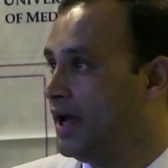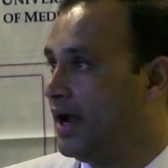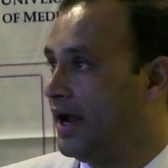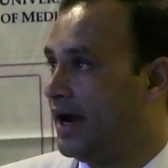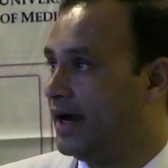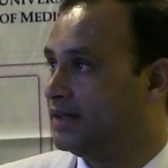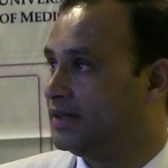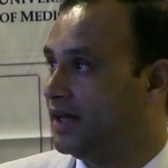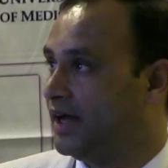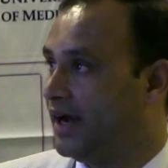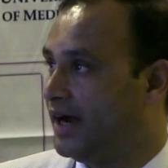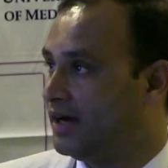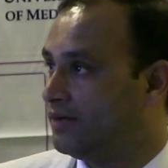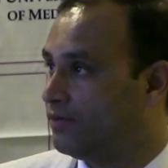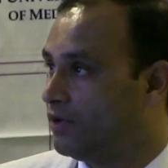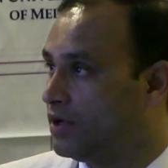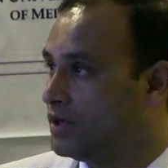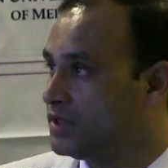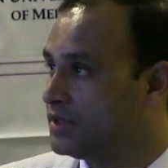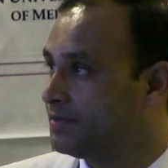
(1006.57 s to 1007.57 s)
and the
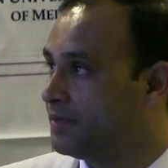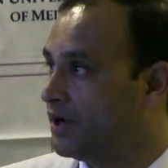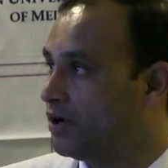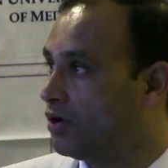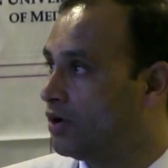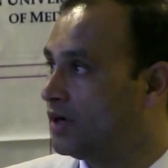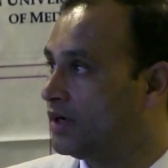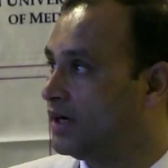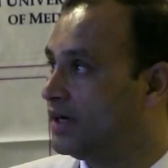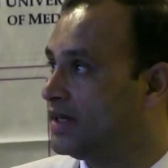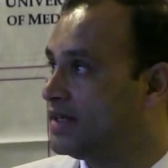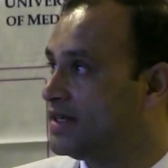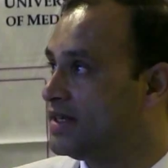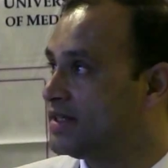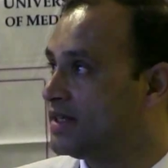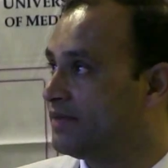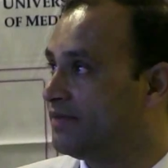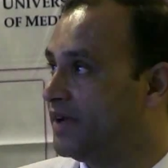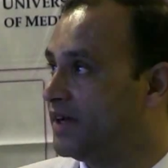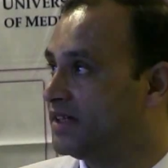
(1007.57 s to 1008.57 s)
advanced periodontal disease
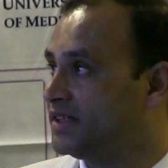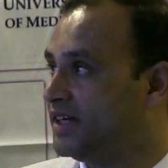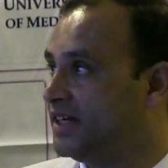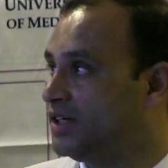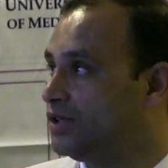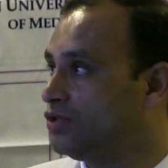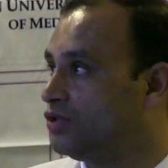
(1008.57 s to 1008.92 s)
affects 10